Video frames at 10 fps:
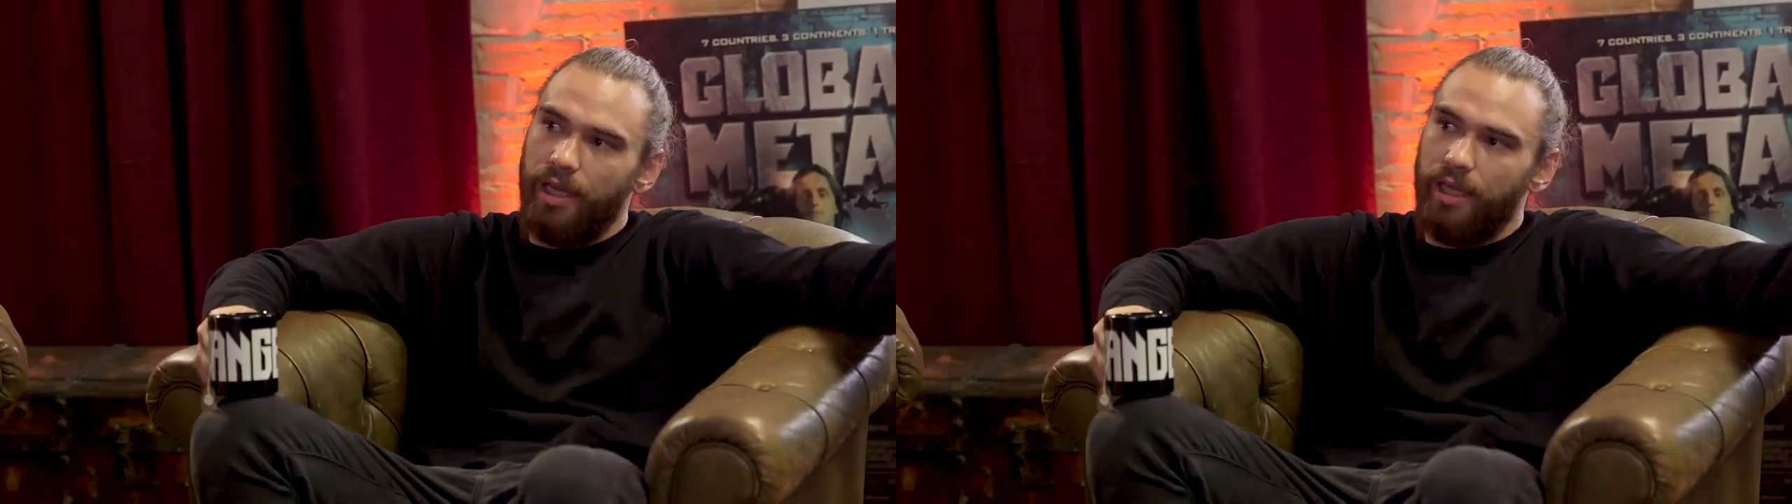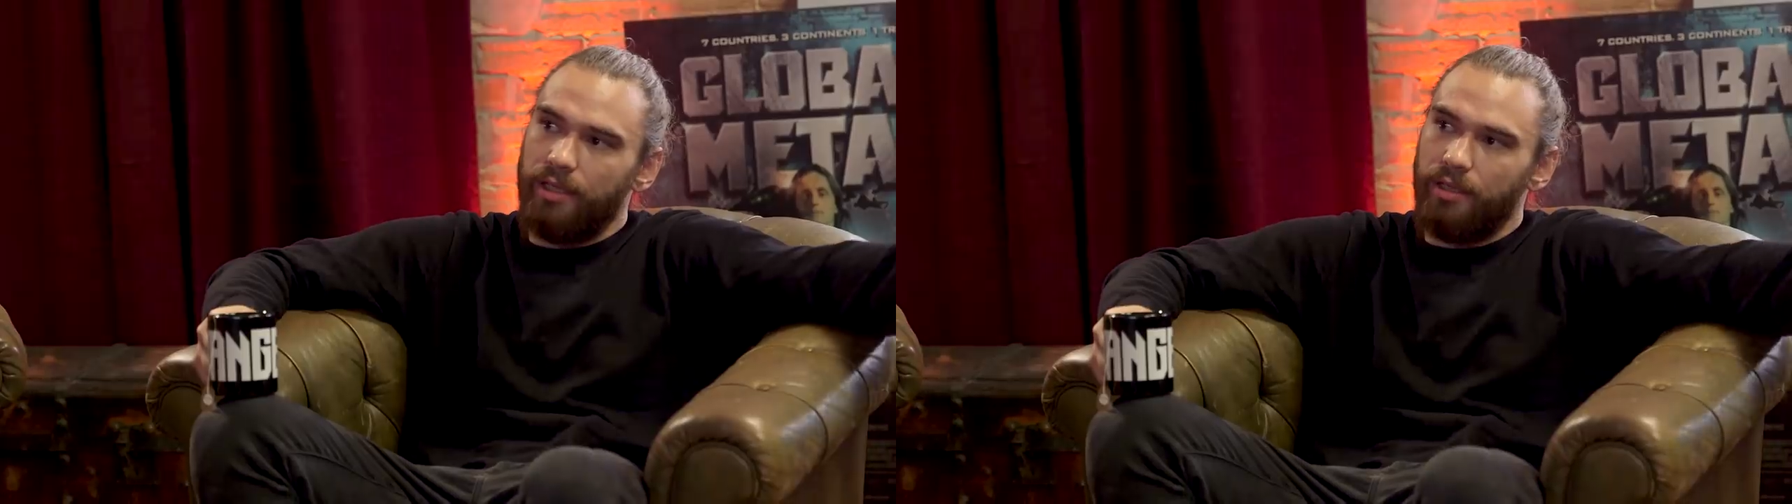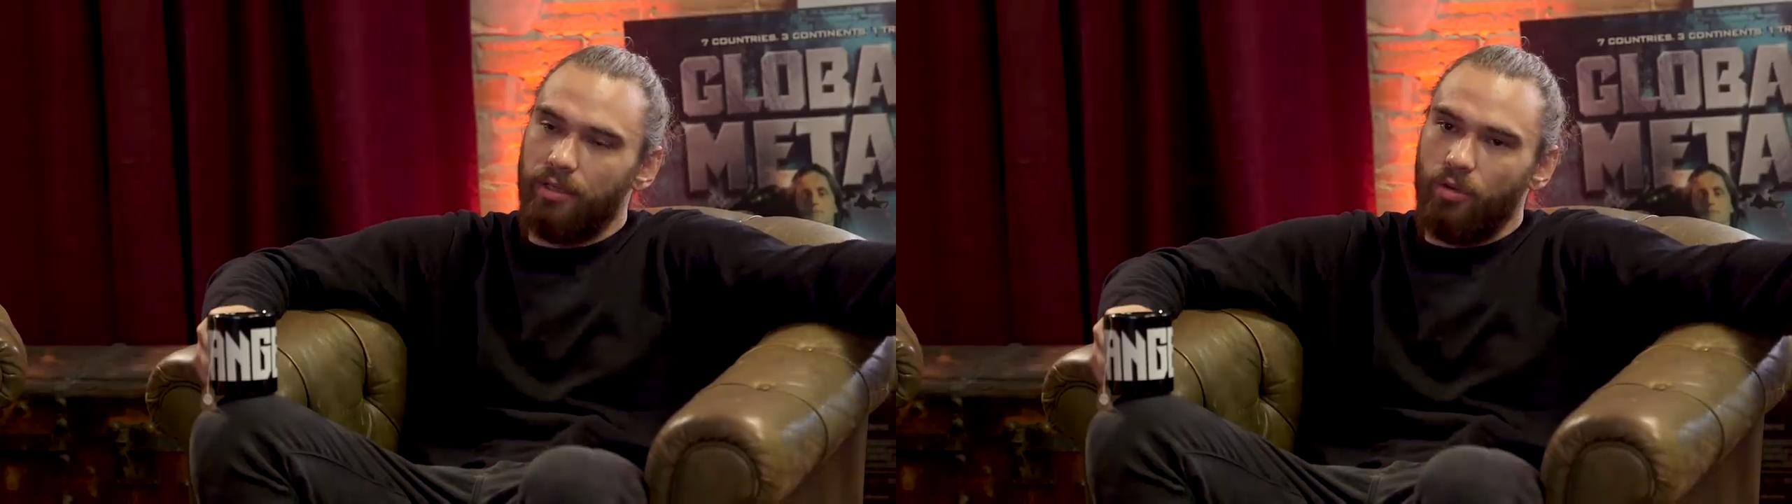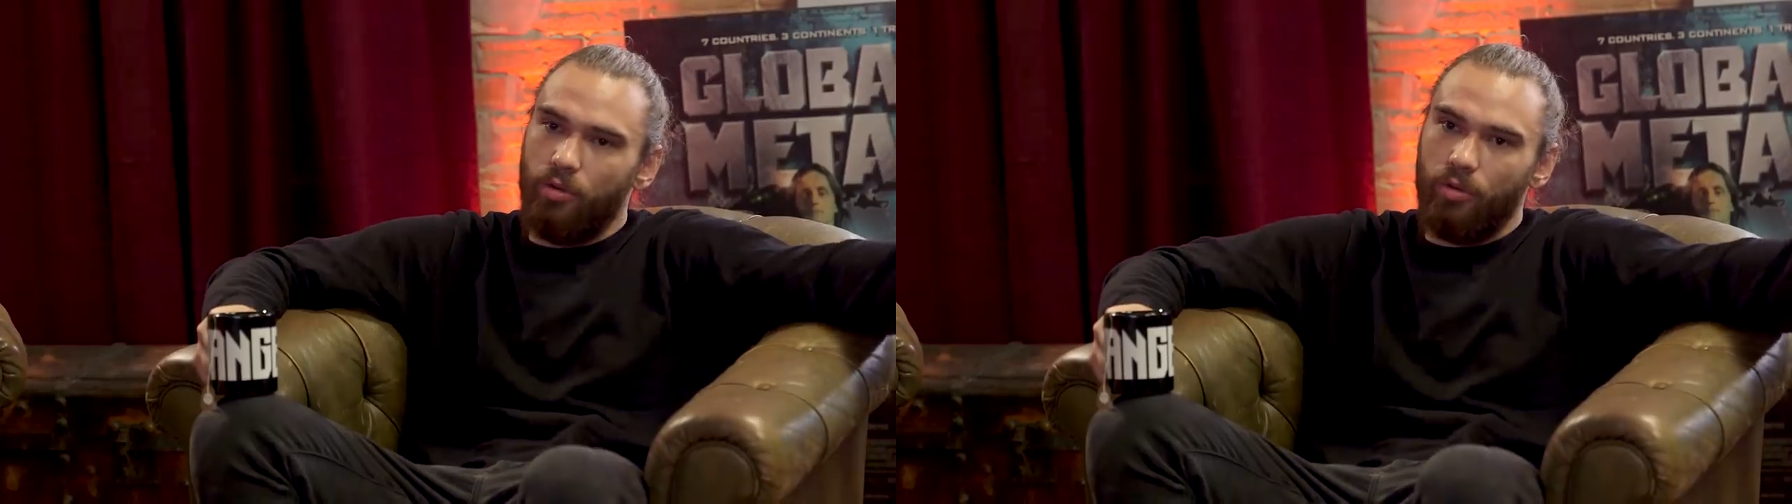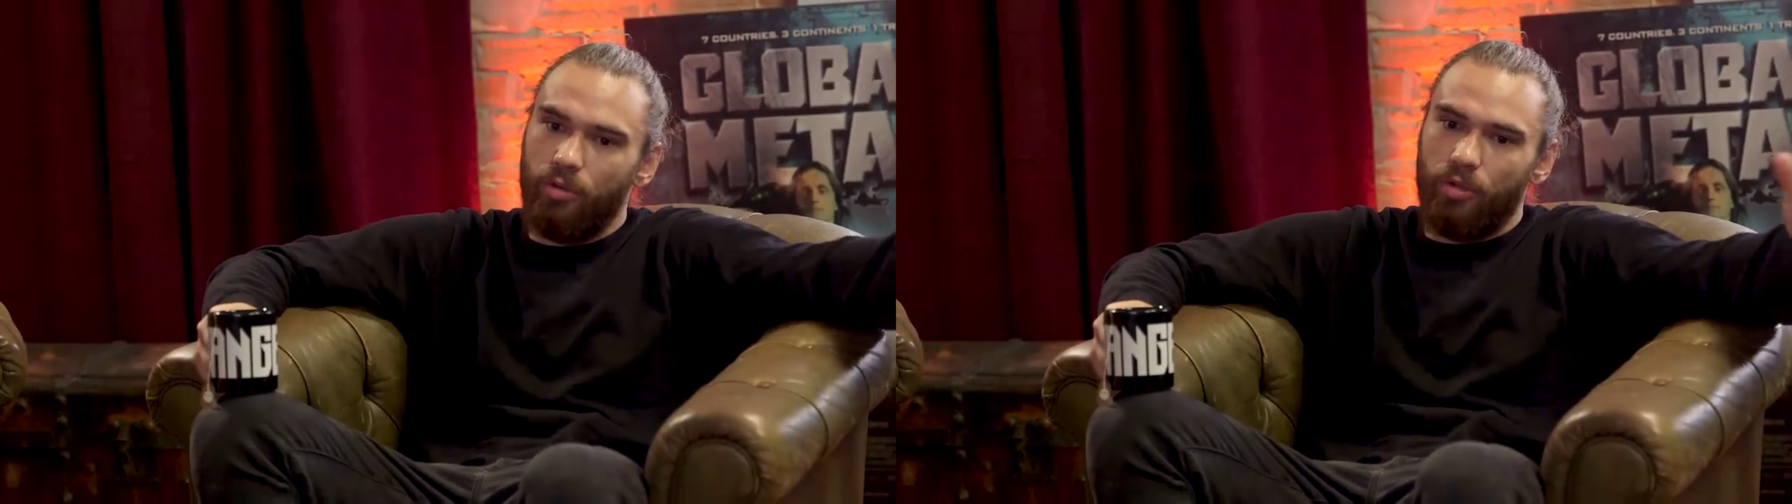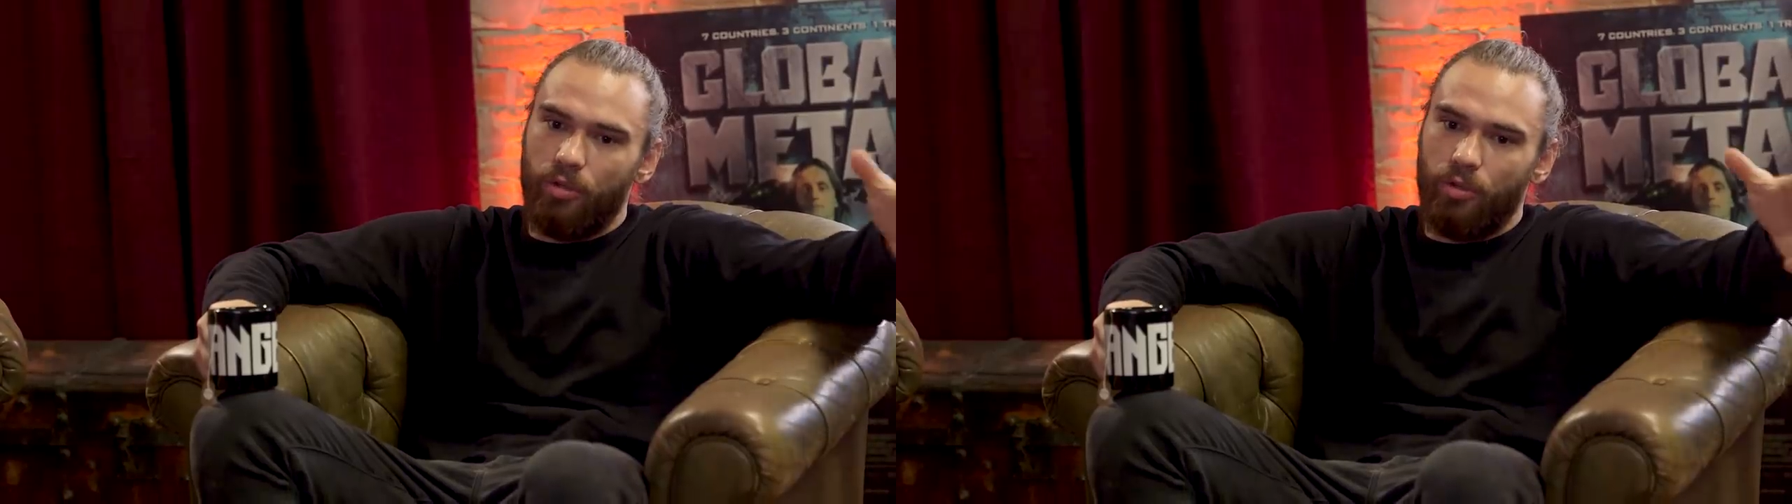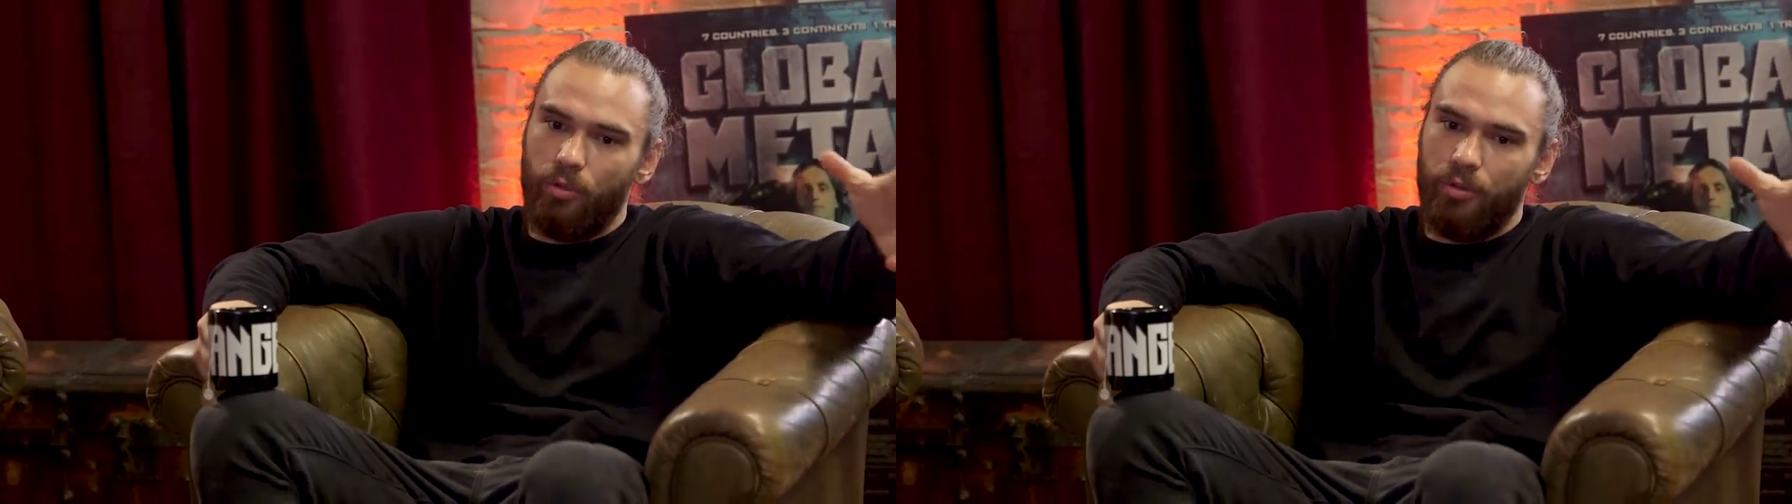and all